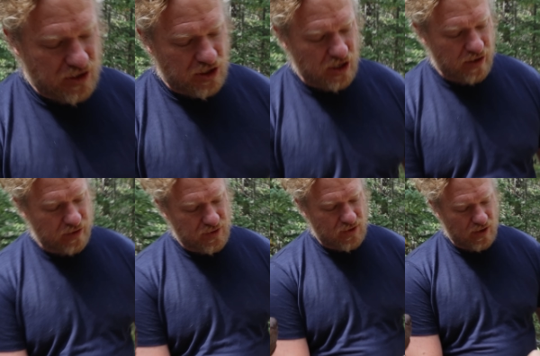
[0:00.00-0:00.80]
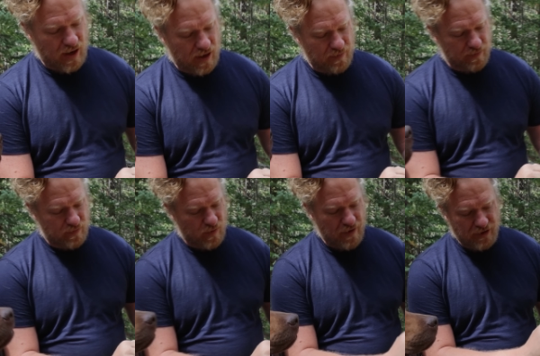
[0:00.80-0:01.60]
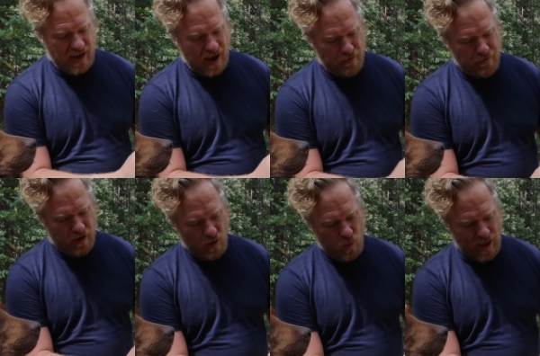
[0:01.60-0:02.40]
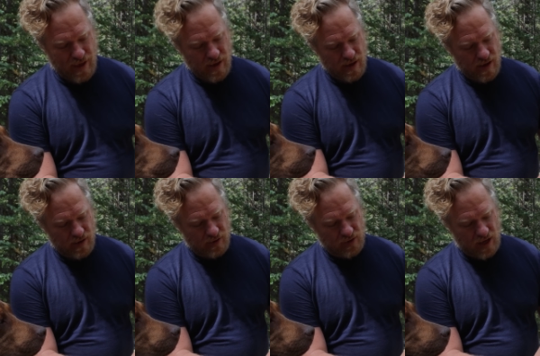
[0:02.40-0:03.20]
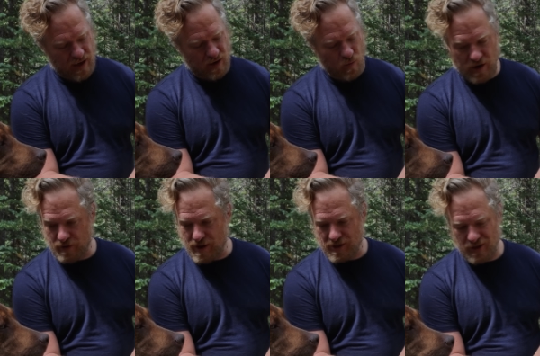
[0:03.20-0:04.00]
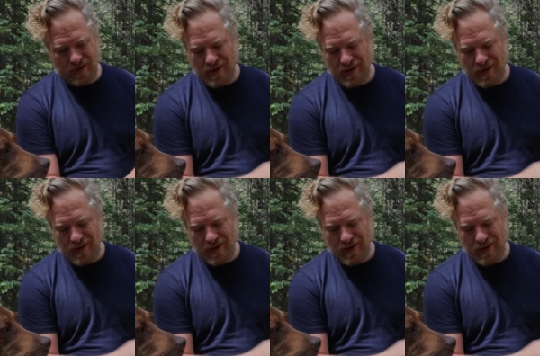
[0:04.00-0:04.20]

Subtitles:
just shows roughly how far away he is and in what direction.